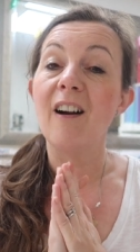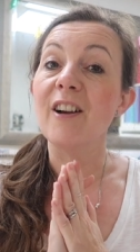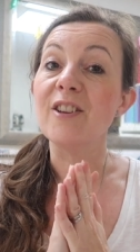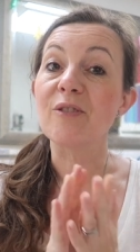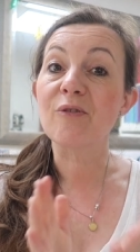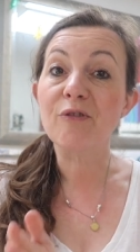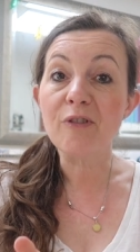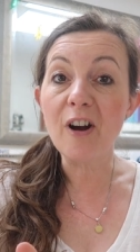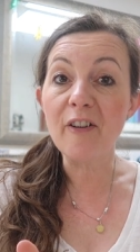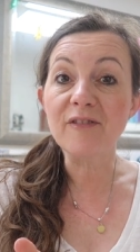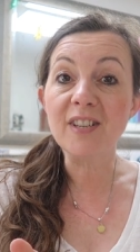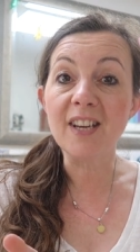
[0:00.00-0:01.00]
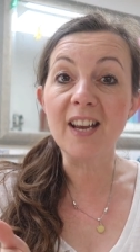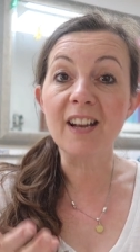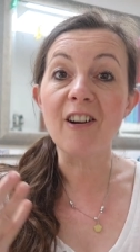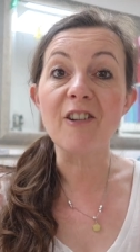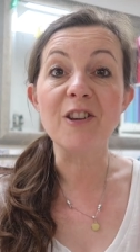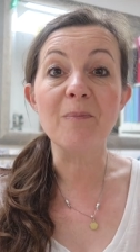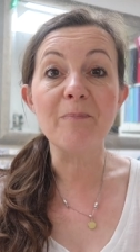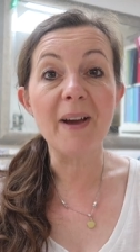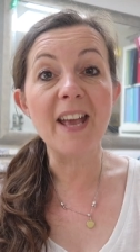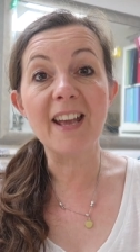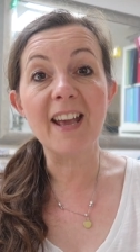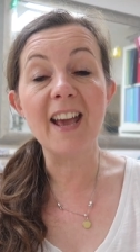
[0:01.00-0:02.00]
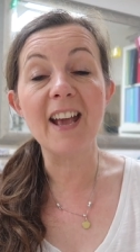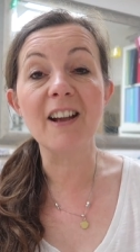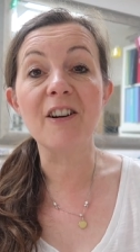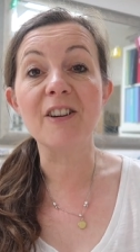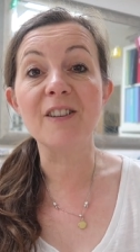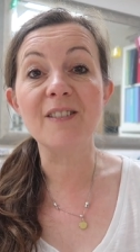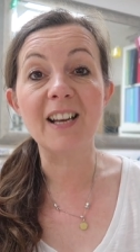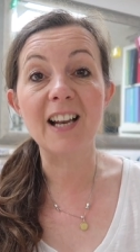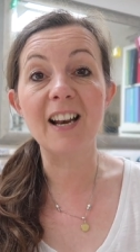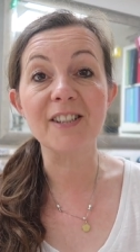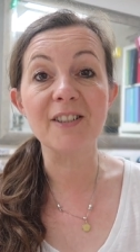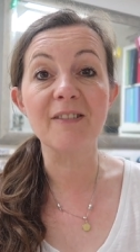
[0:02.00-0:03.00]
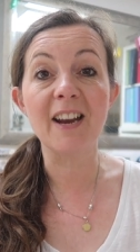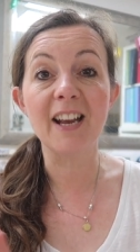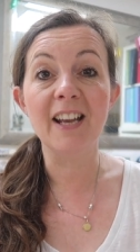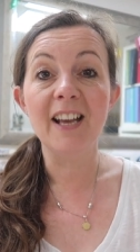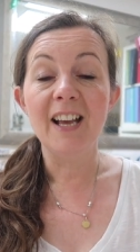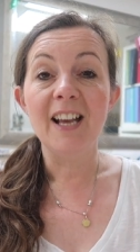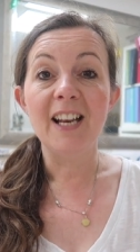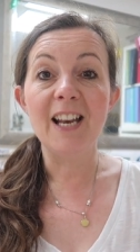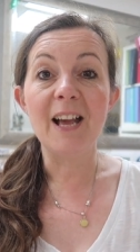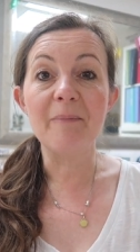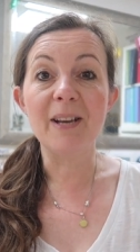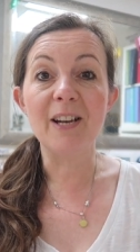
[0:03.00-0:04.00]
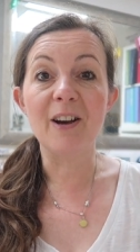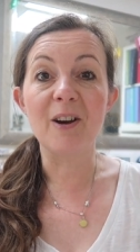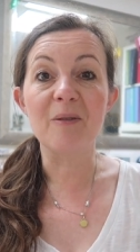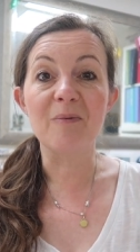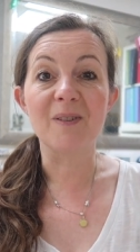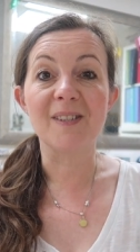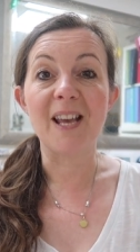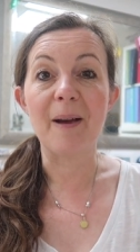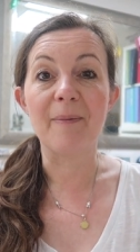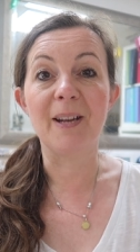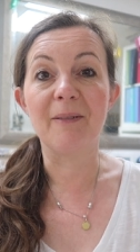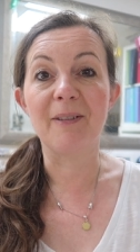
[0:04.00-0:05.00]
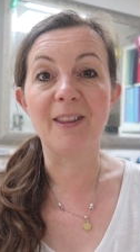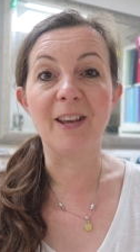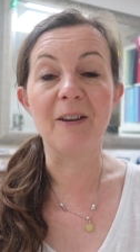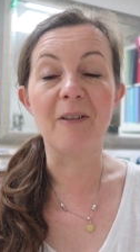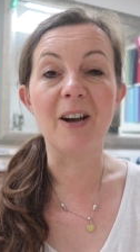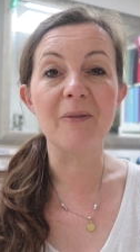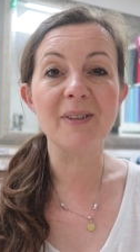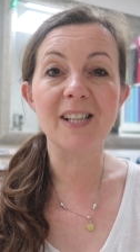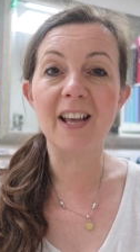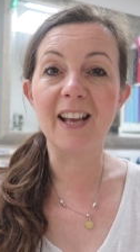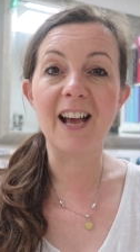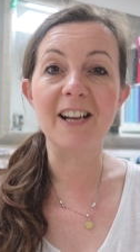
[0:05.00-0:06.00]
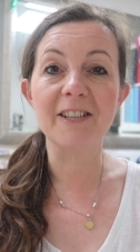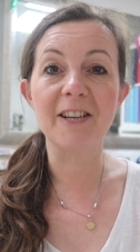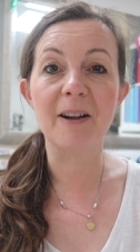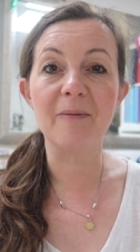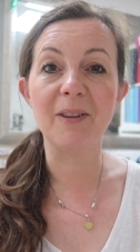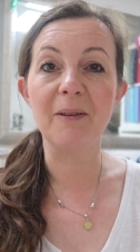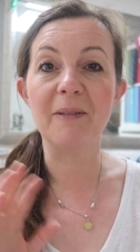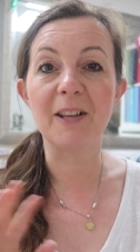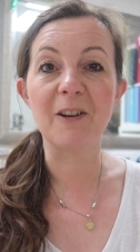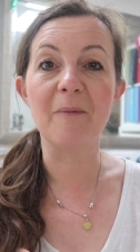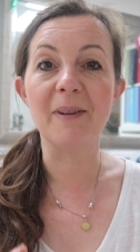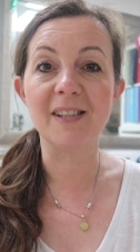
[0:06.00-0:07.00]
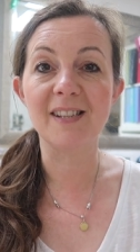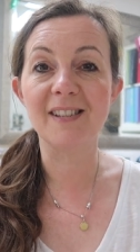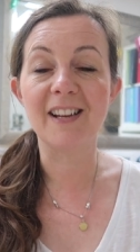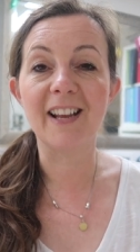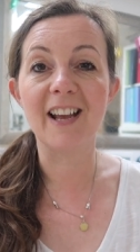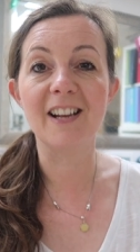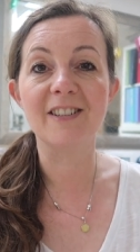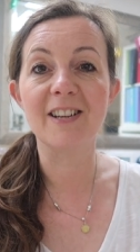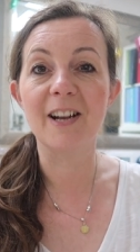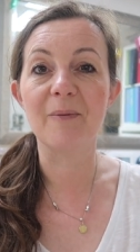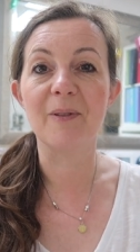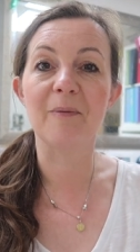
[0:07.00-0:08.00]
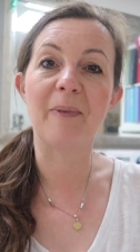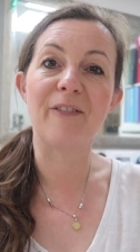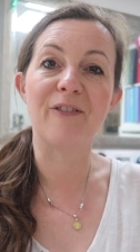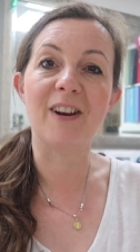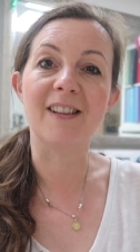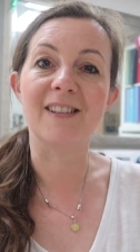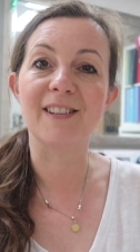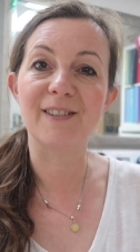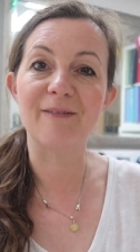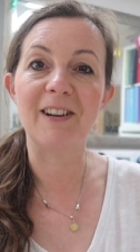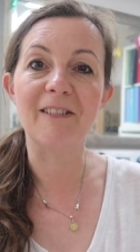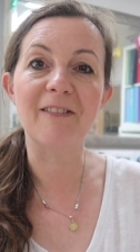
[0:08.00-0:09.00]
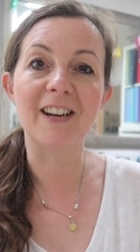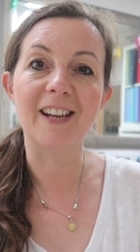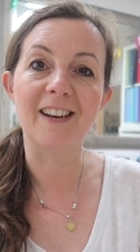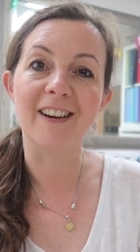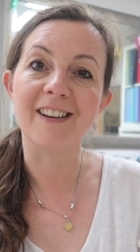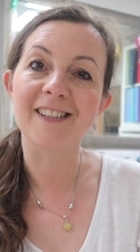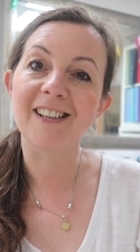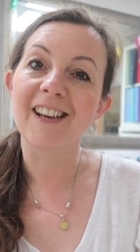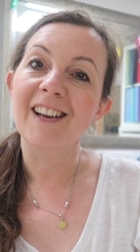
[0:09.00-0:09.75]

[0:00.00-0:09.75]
Are you crafting? Are you baking? Are you decluttering? Let me know what's happening with you. I always like catching up with you in the comments. It's like catching up with all my friends. It's really, really nice.